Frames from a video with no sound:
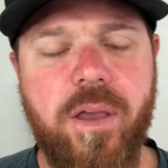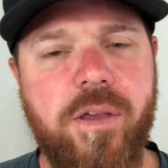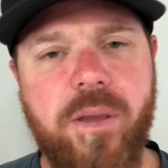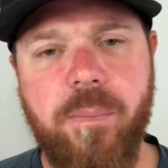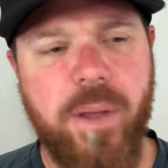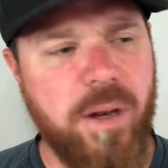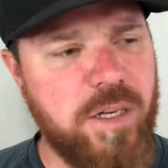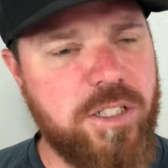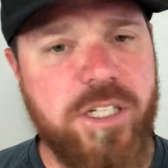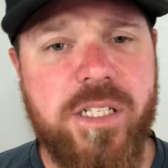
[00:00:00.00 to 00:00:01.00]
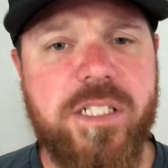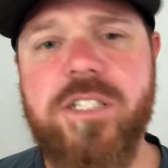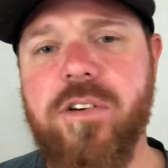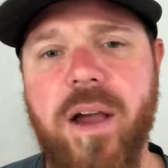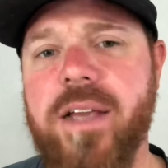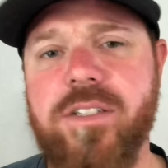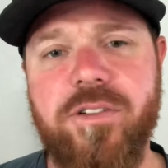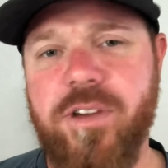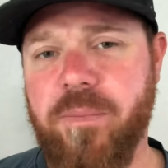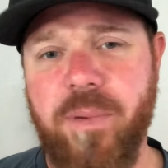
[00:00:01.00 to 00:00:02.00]
You can build on Jesus Christ or
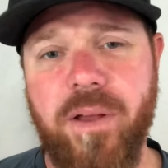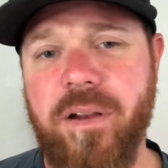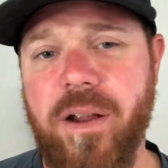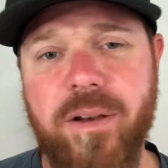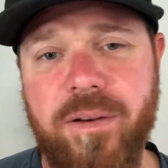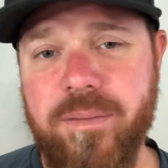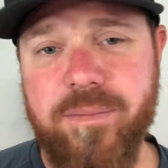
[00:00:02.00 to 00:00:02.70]
you can build on